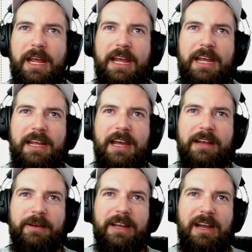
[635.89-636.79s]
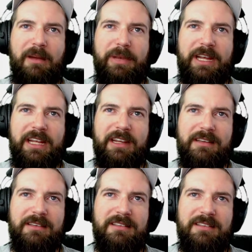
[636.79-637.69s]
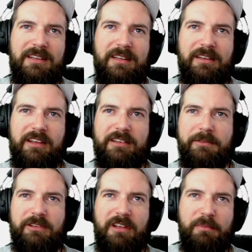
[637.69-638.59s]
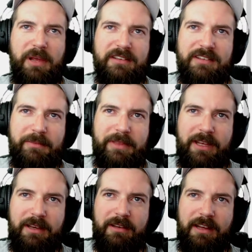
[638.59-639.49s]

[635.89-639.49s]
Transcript: Hey, I don't care how big it is because I'm just gonna paste something.